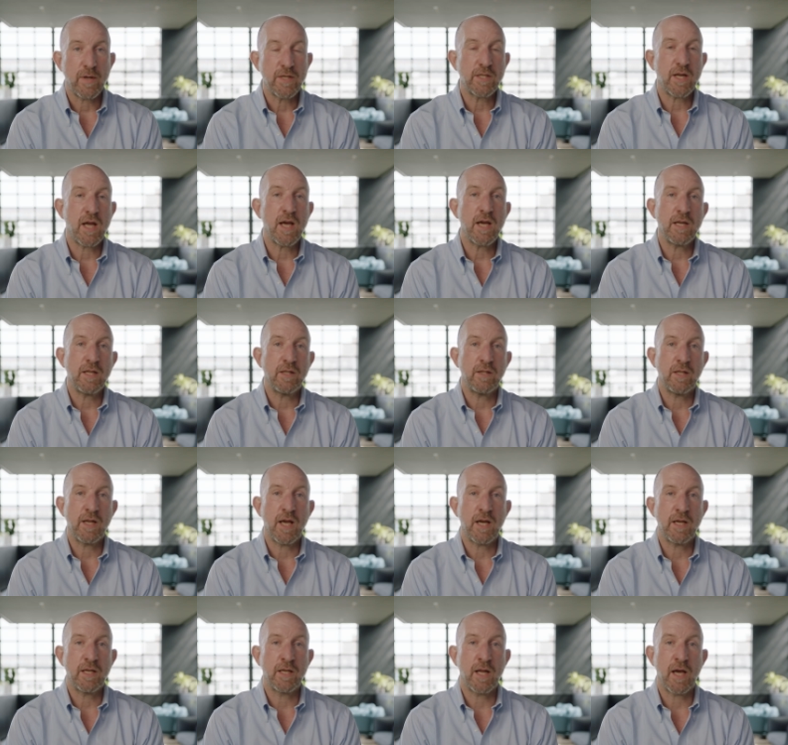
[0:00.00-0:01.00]
I started in the
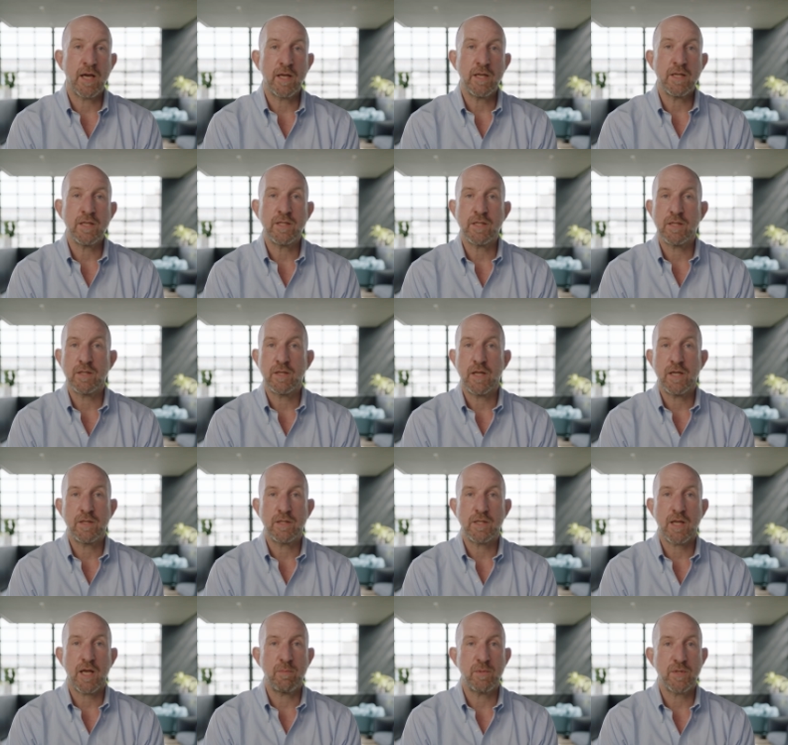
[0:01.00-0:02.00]
1990s in, in
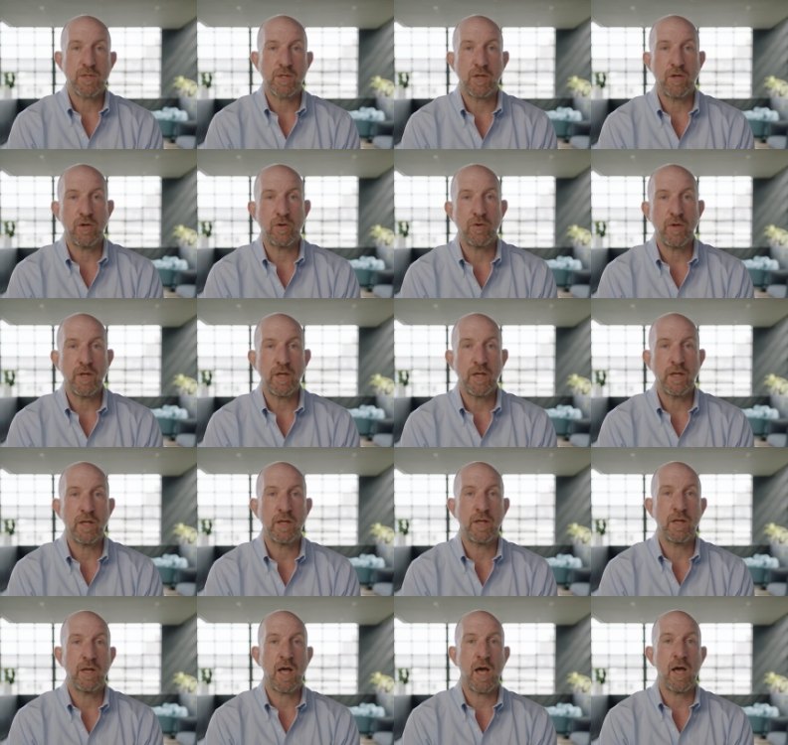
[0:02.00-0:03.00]
cybersecurity,
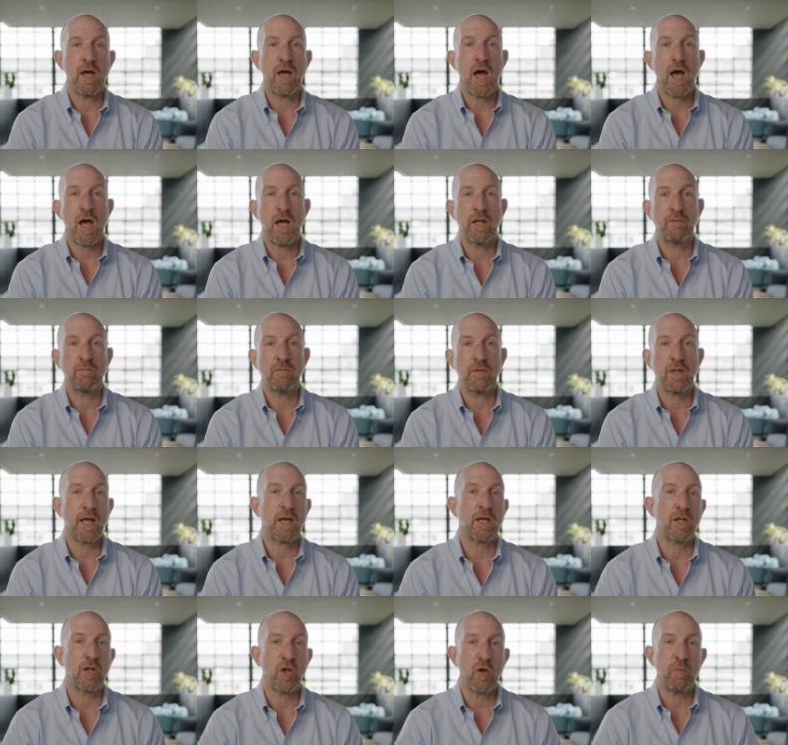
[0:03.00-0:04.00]
and uh, and
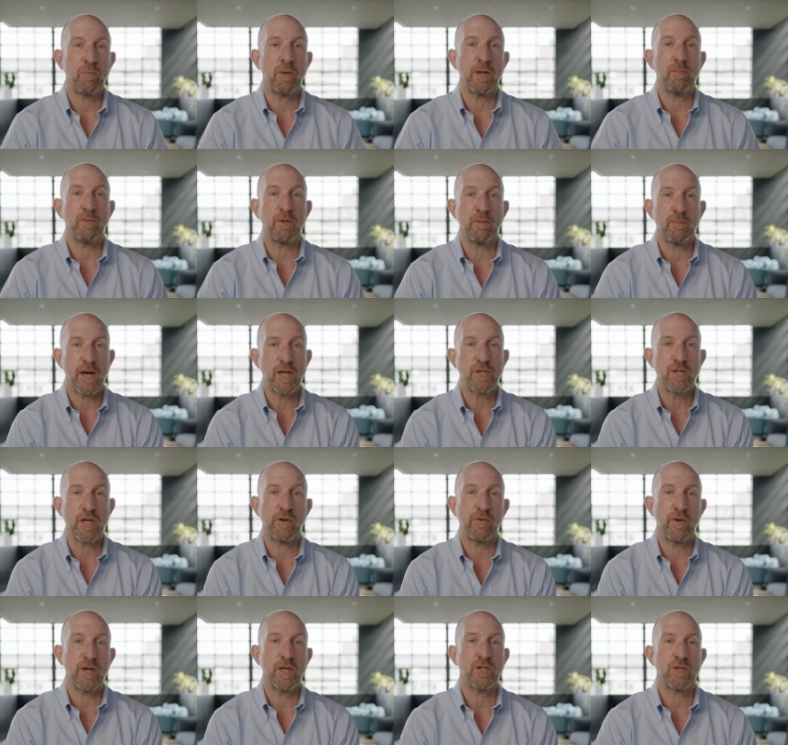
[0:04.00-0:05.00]
like a lot of people of my
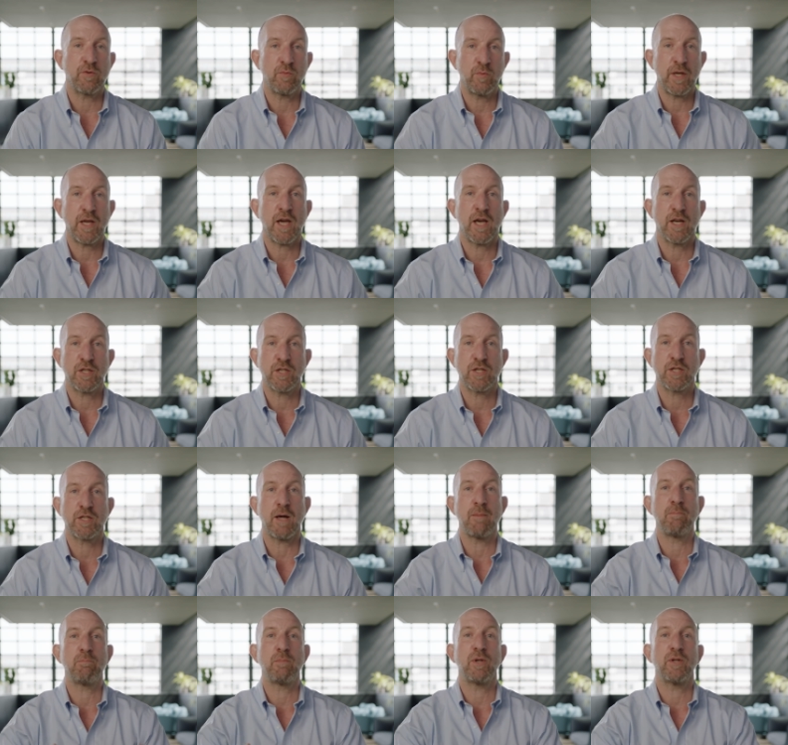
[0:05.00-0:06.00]
generation, we kind of
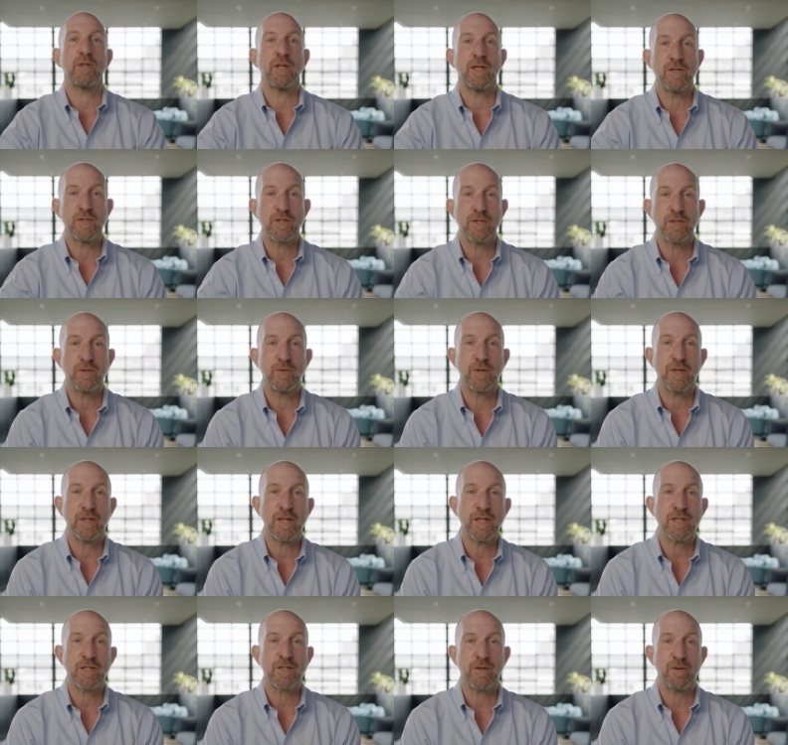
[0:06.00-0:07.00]
stumbled into doing
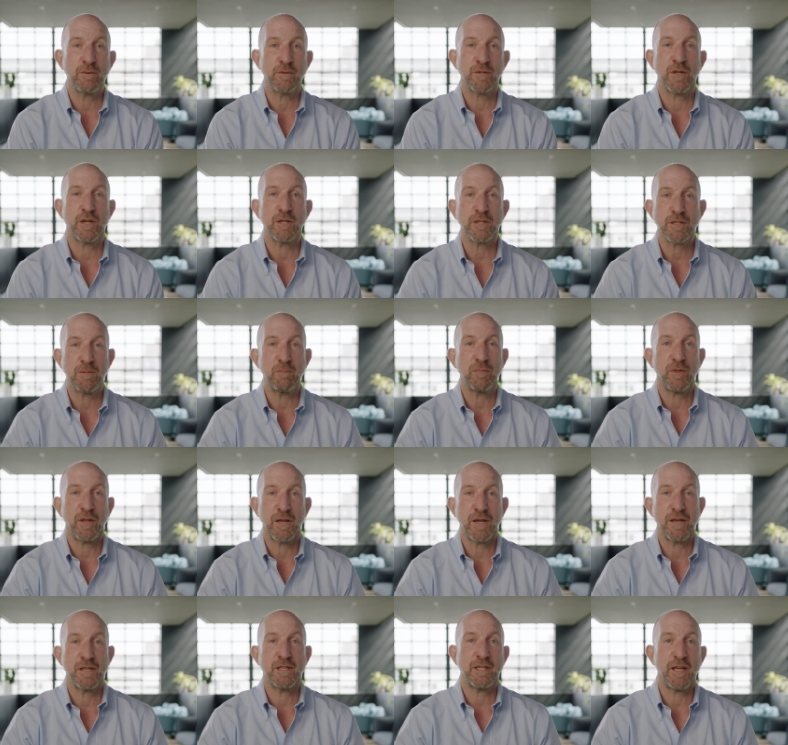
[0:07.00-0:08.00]
this. So it was not
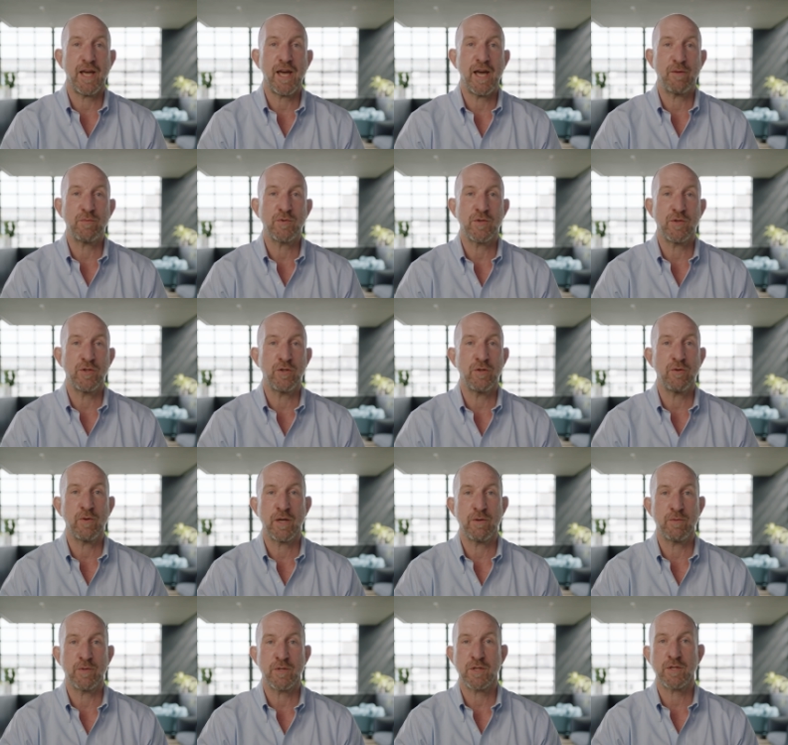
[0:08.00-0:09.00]
something I set out to do.
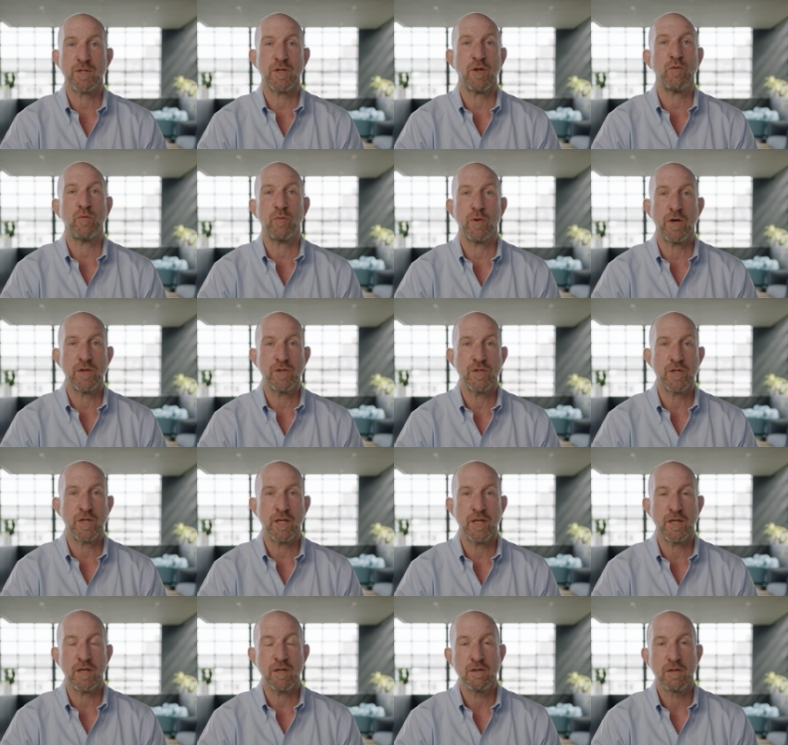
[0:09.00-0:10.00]
I was a software
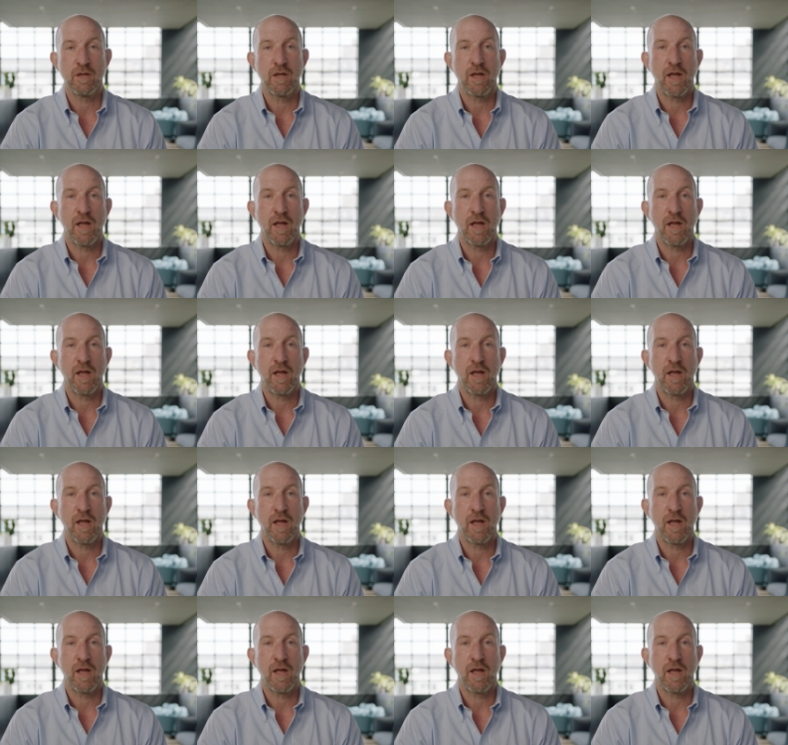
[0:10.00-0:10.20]
engineer,